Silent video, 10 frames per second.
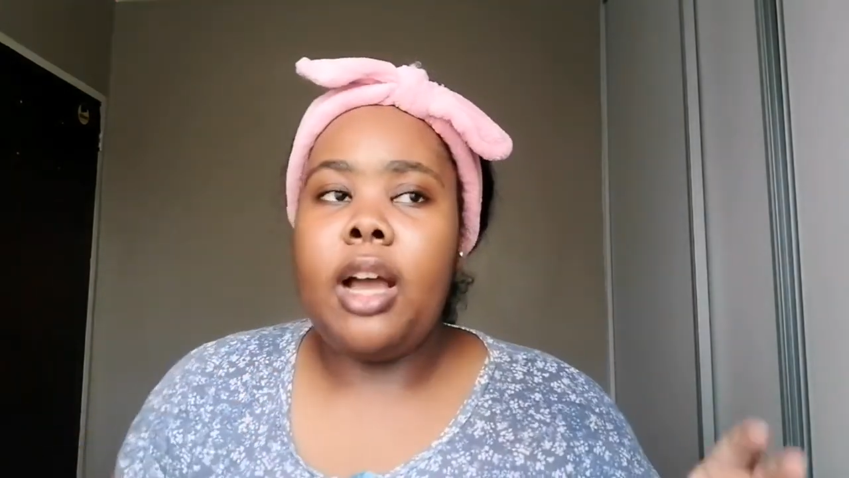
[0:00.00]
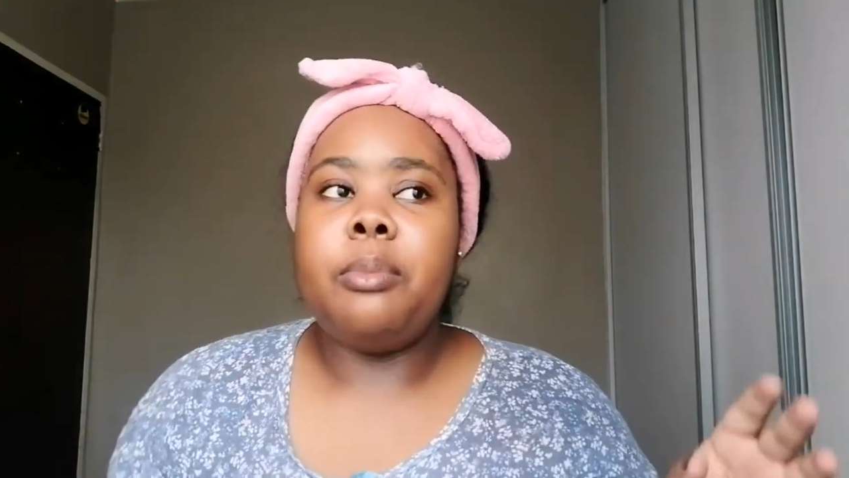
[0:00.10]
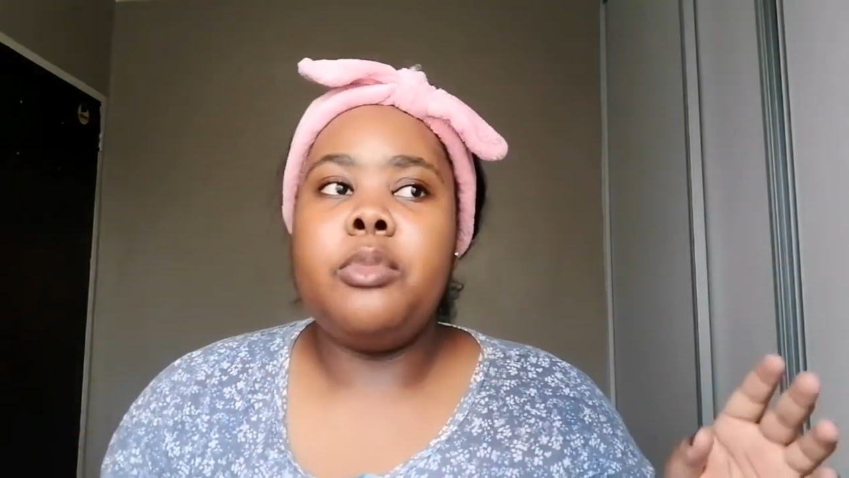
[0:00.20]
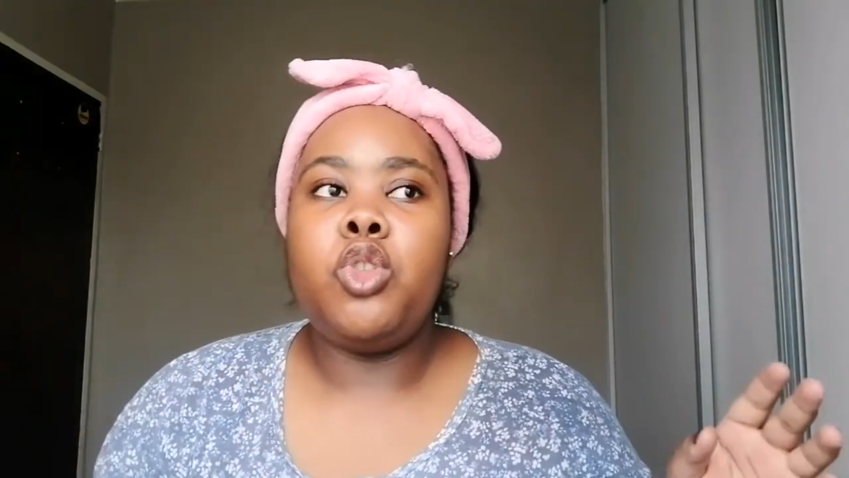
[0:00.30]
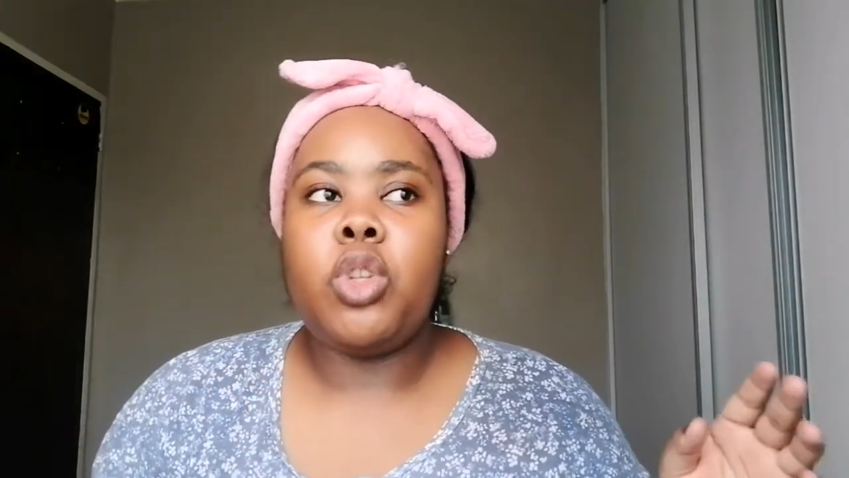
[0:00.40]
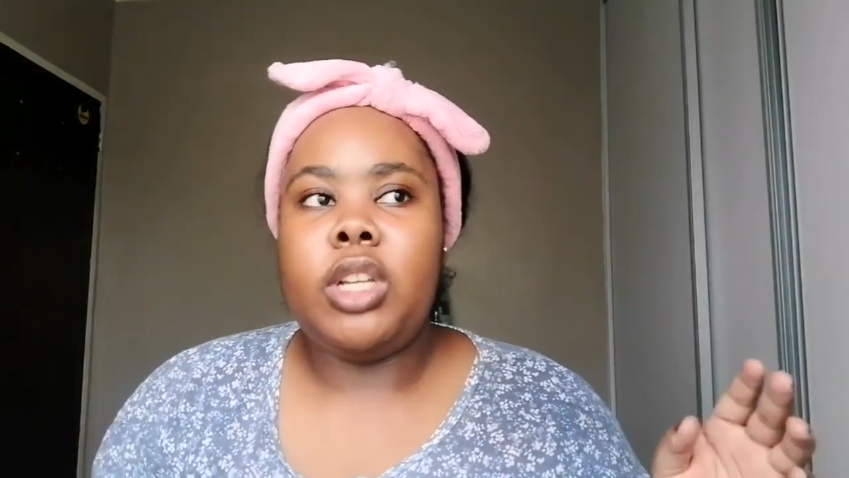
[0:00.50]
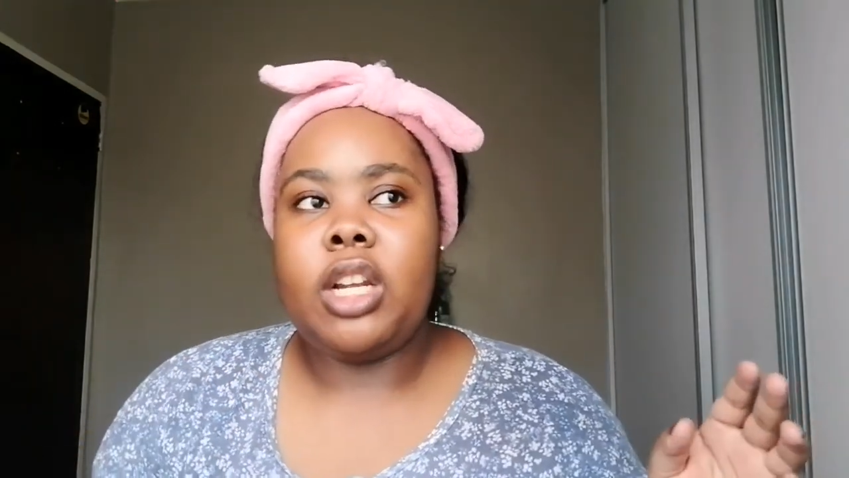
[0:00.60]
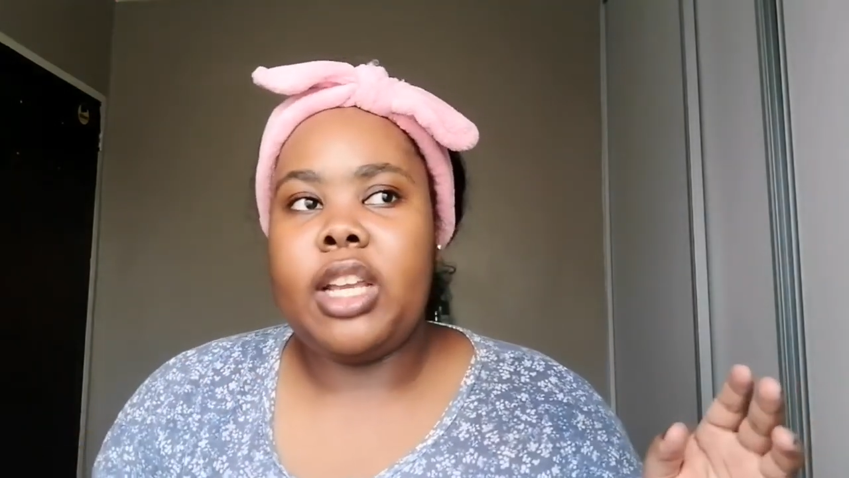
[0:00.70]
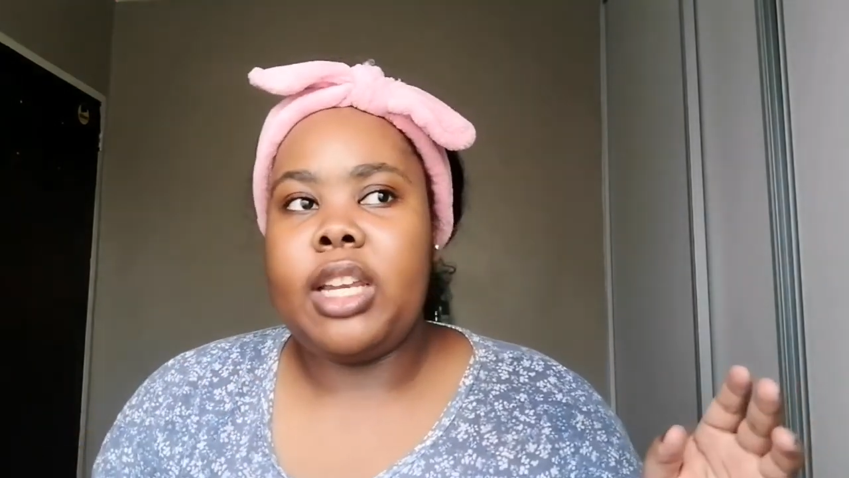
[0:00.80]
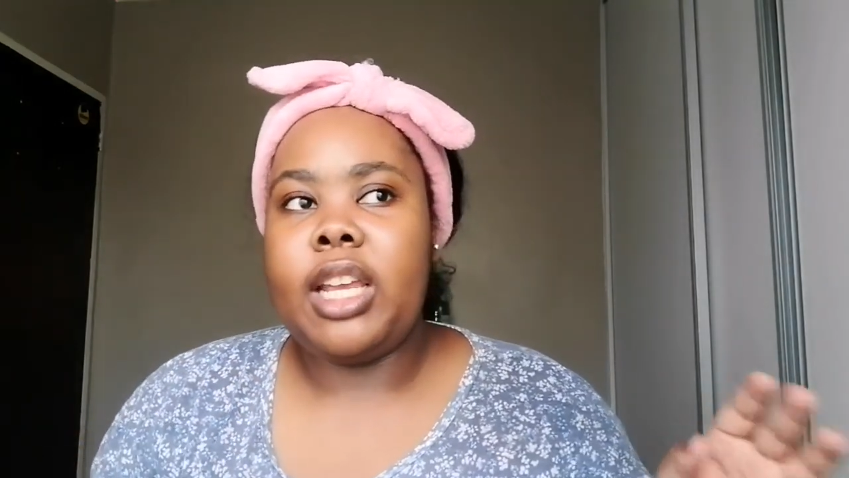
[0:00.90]
usually
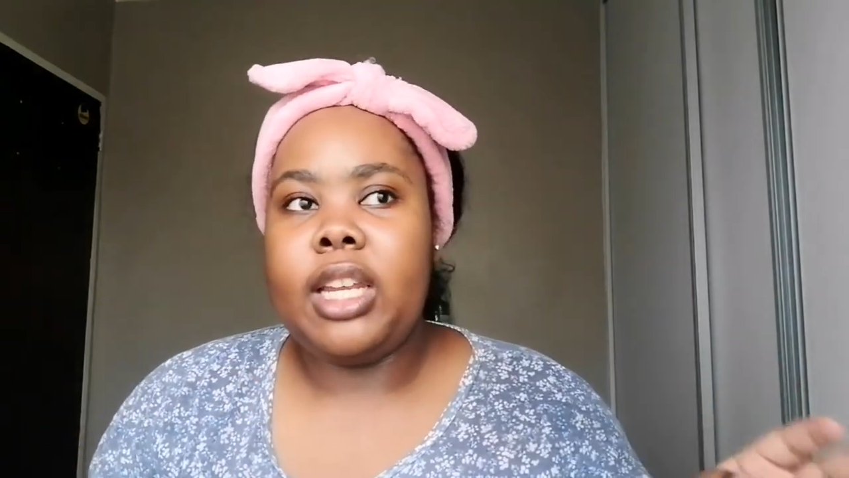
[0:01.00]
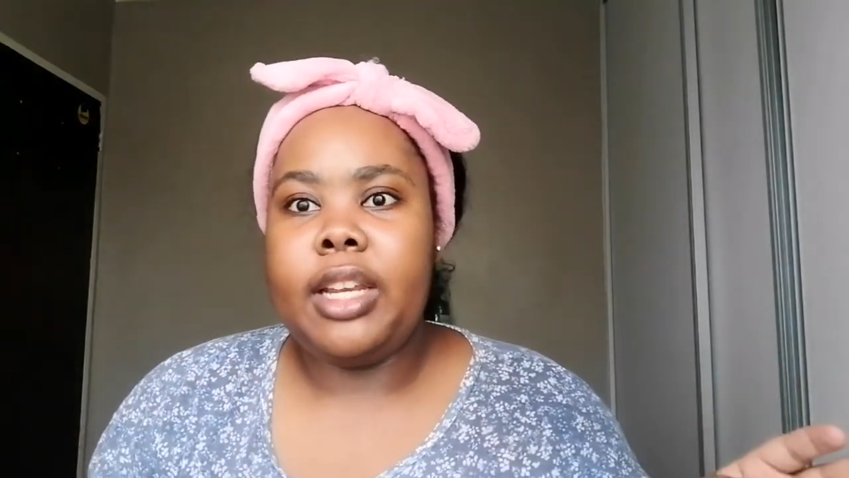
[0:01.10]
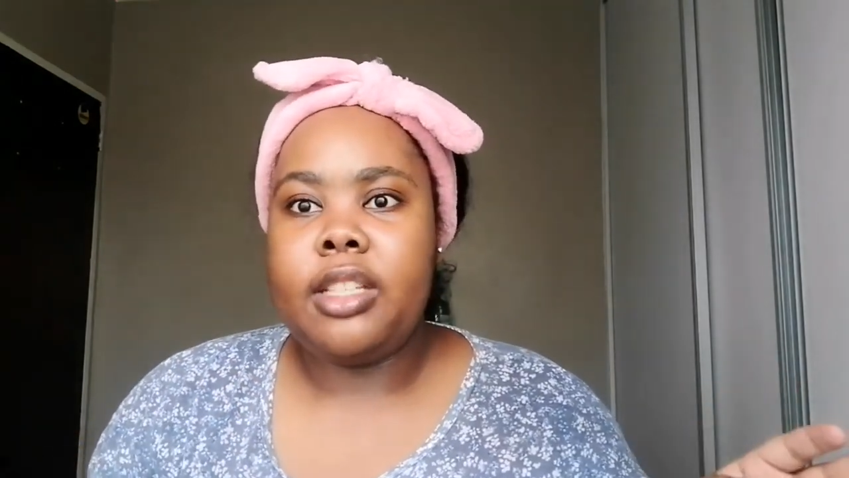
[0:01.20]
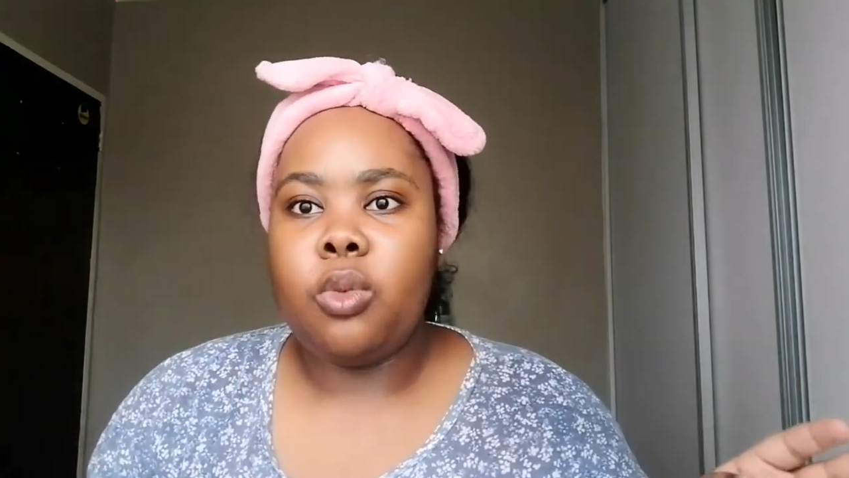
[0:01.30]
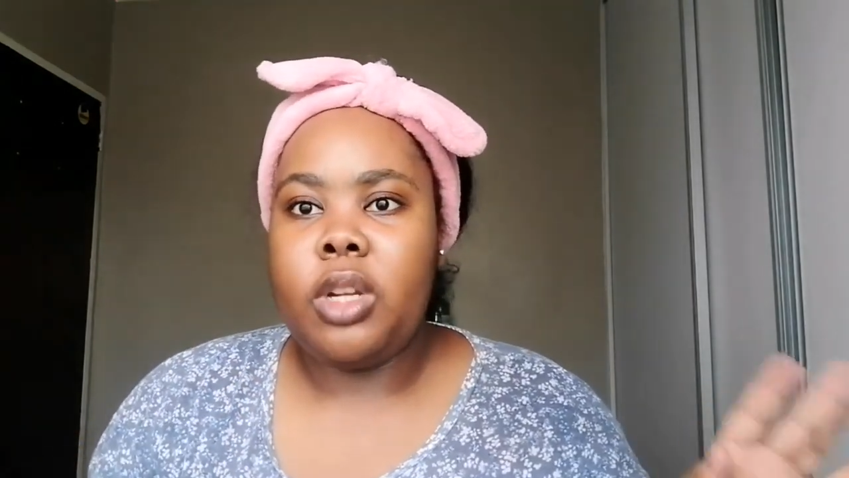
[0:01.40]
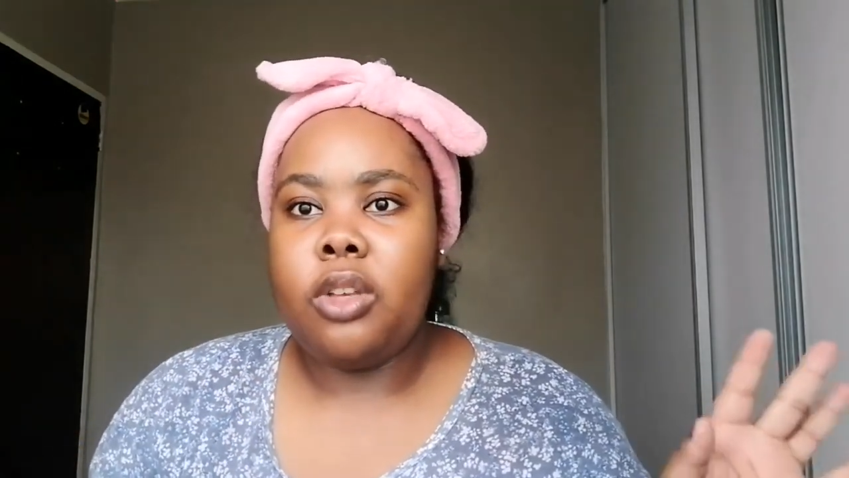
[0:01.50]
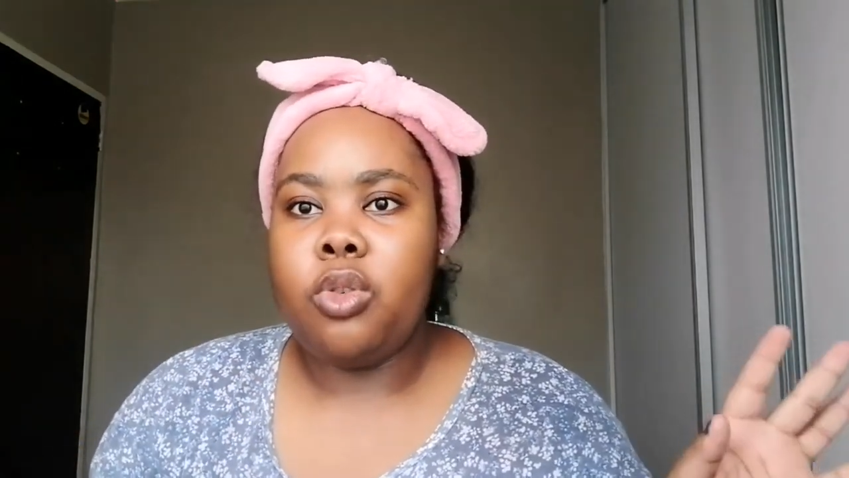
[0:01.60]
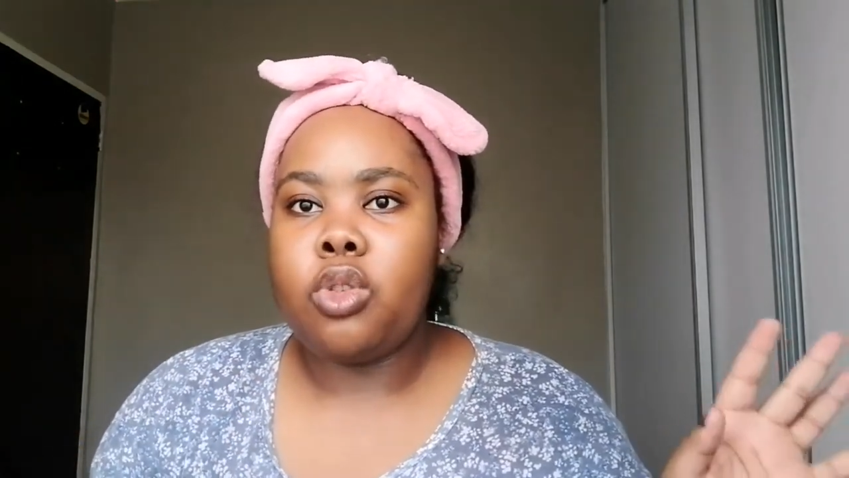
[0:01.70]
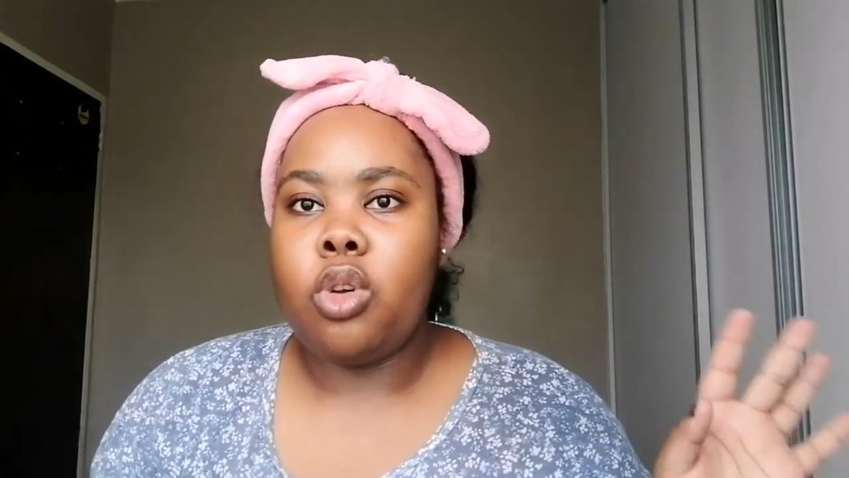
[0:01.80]
I'd get headaches when I use